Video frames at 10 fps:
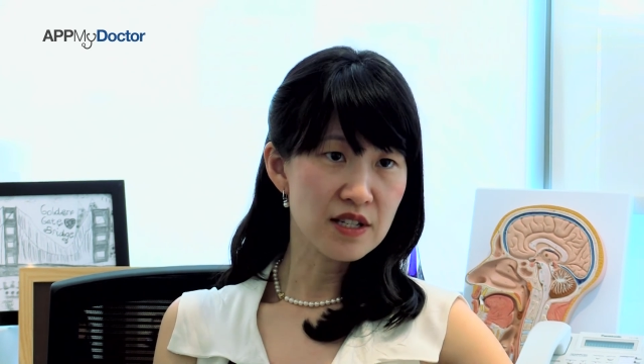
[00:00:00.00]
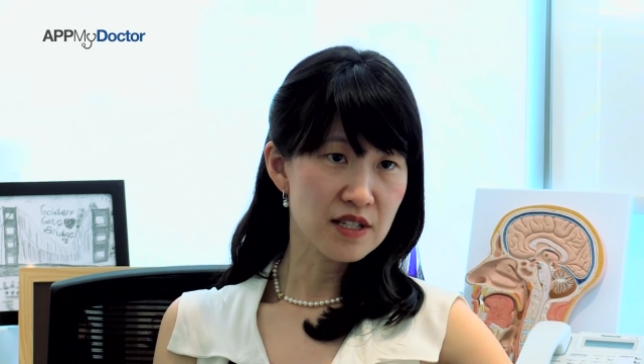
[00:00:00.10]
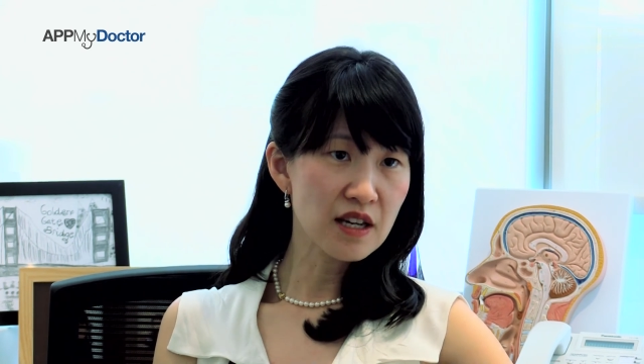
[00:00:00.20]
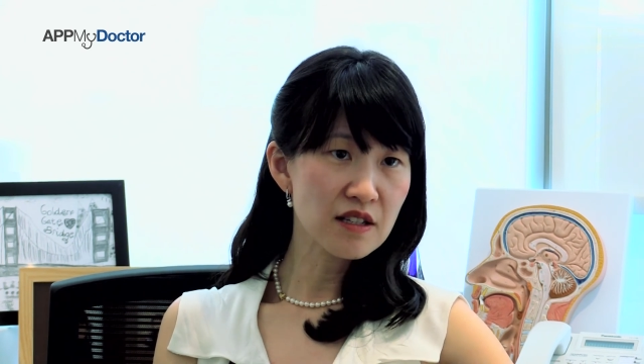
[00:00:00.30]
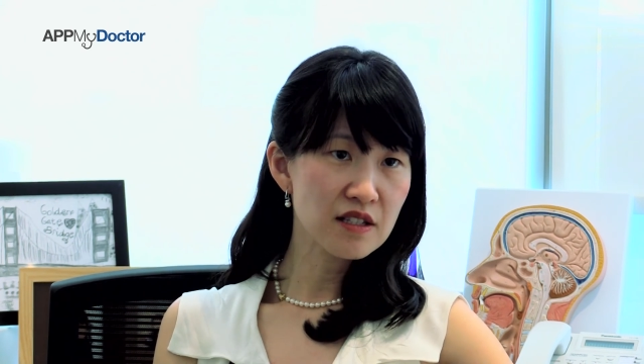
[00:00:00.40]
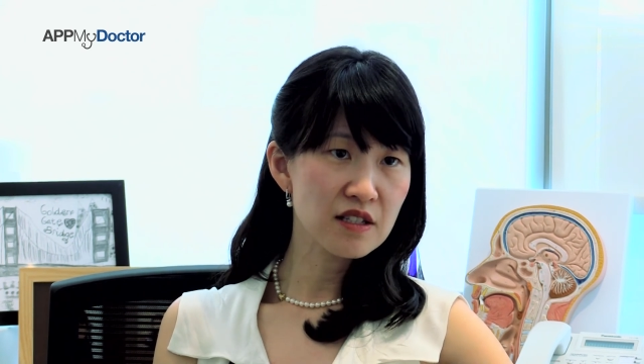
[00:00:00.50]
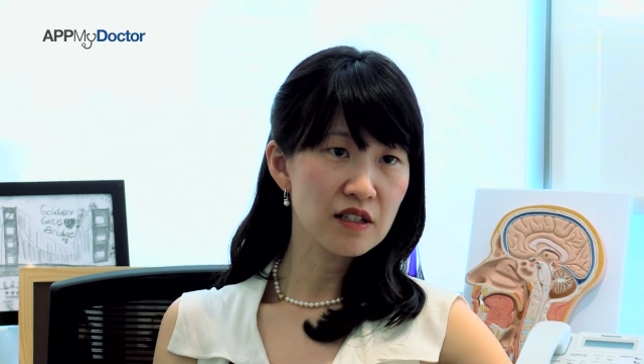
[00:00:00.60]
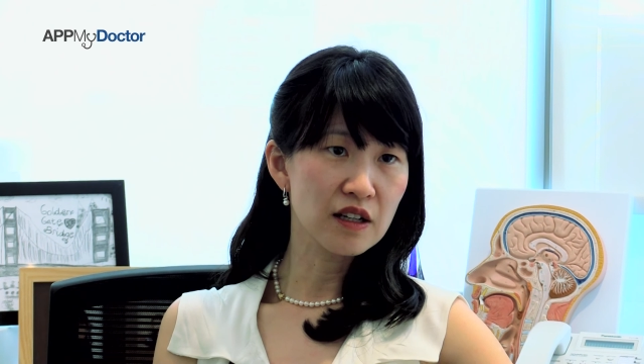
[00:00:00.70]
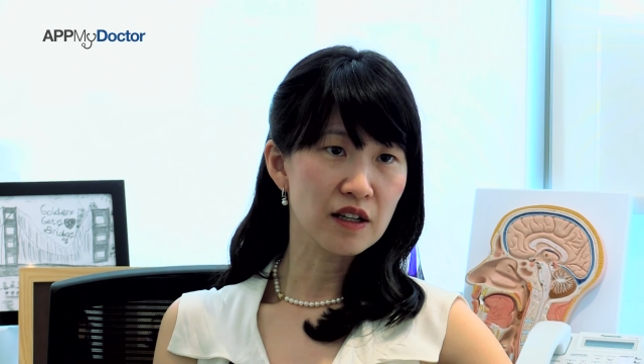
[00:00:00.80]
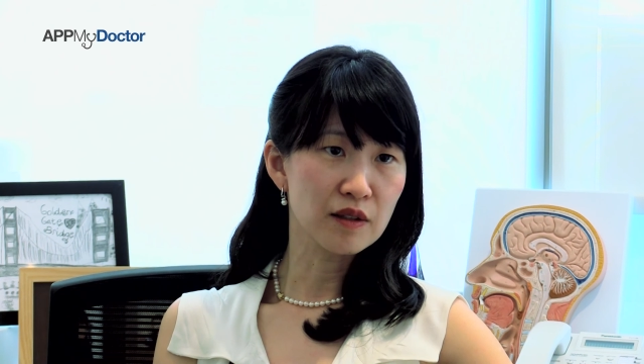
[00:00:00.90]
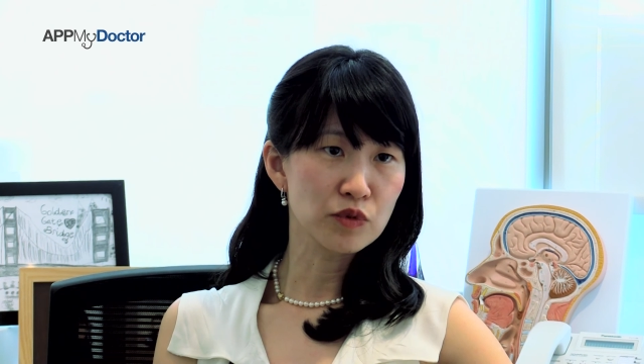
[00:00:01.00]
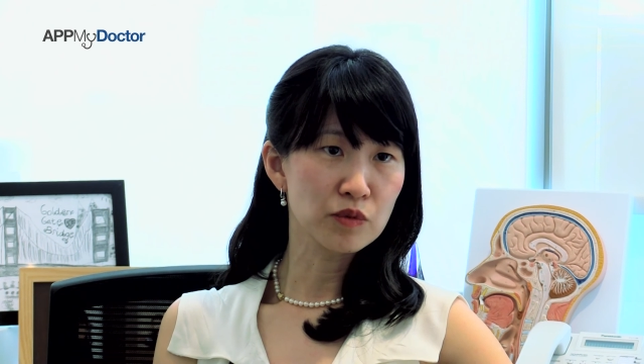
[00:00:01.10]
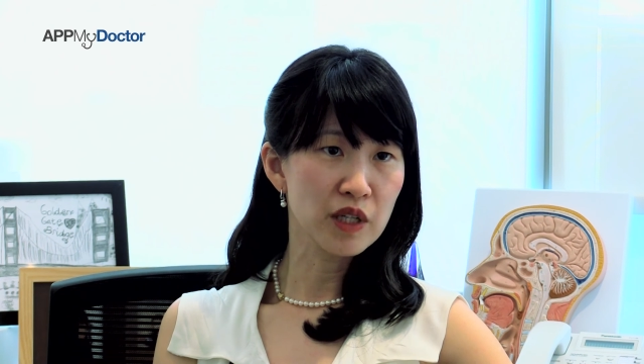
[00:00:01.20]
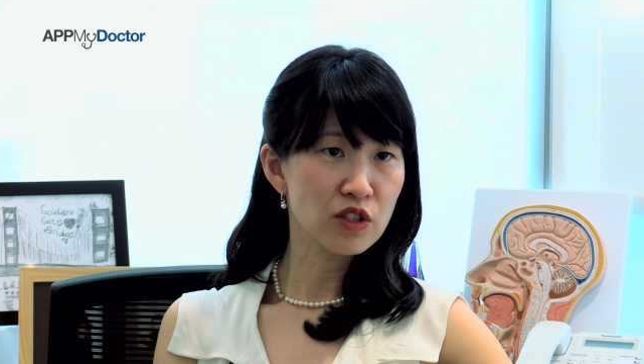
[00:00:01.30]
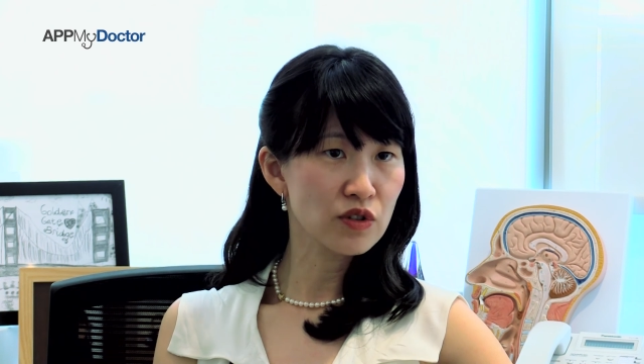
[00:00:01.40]
assessed to
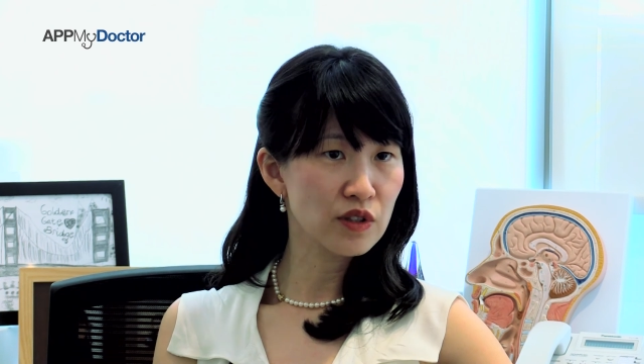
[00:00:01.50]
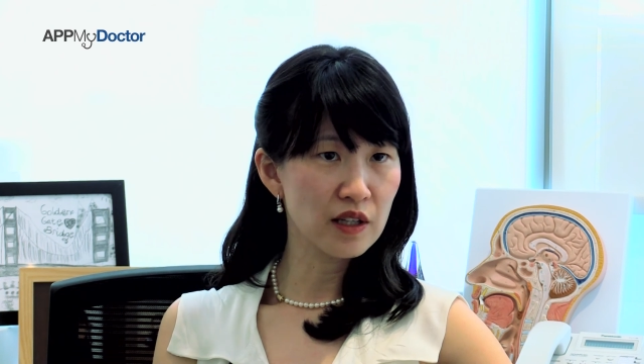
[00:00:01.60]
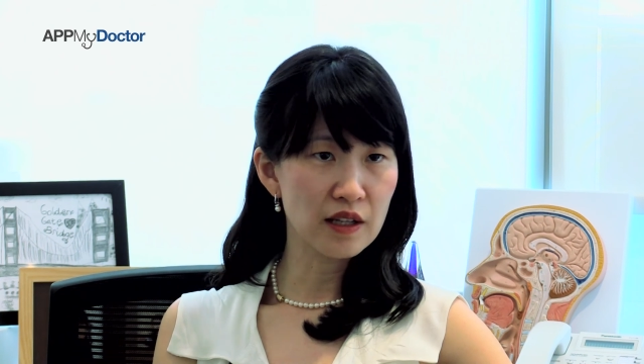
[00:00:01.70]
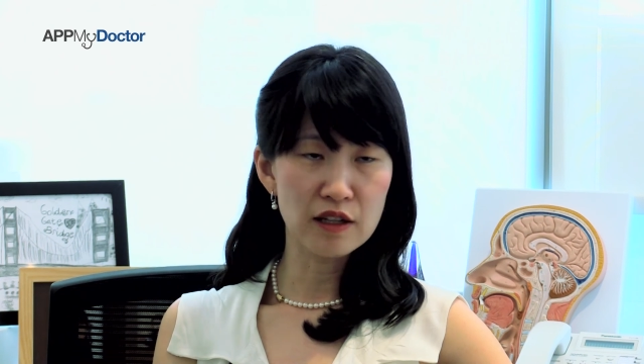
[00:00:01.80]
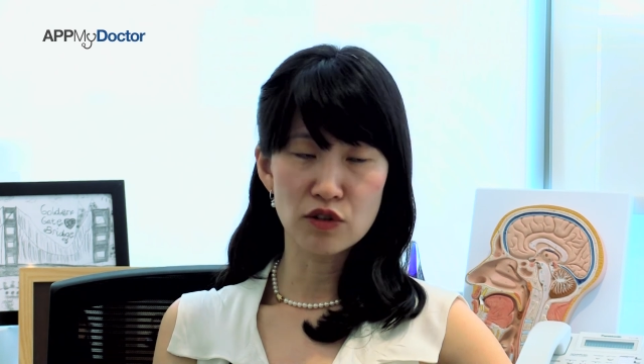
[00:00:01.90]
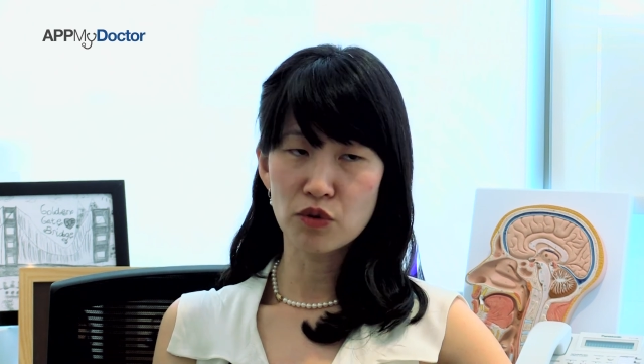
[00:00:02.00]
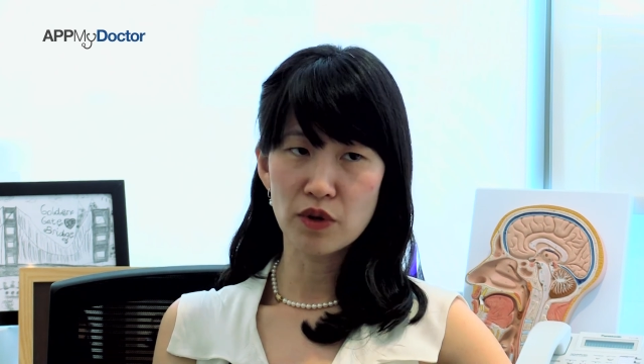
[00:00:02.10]
make sure that there are